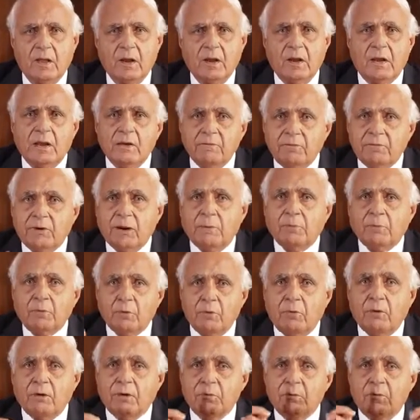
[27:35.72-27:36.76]
lived up
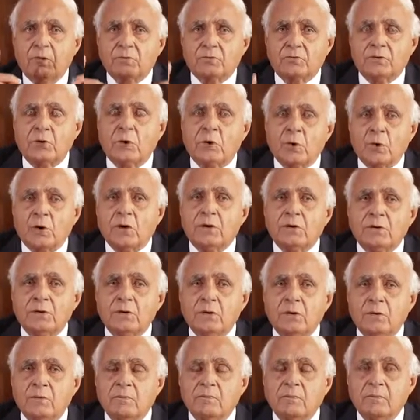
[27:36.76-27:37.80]
to our
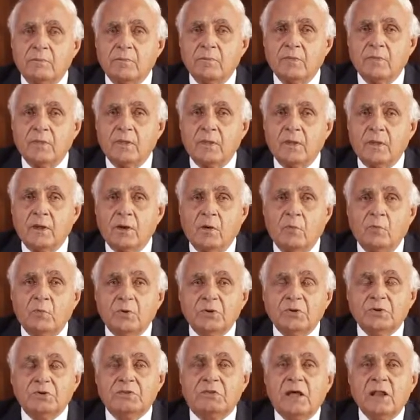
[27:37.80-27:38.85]
slogan,
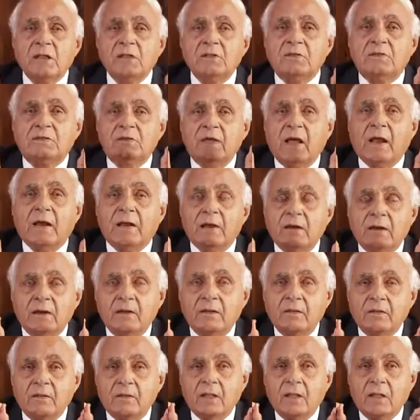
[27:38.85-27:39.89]
which then said,
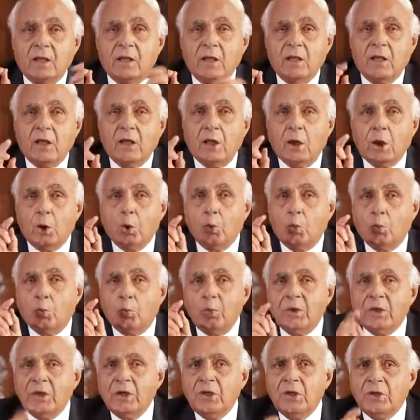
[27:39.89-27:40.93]

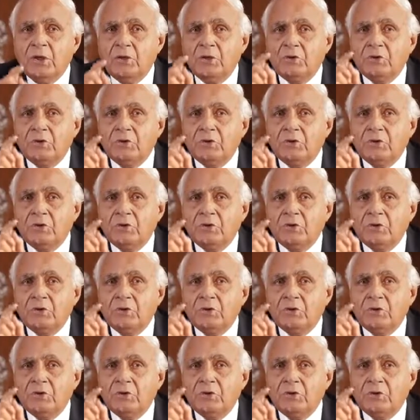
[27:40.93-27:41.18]
"We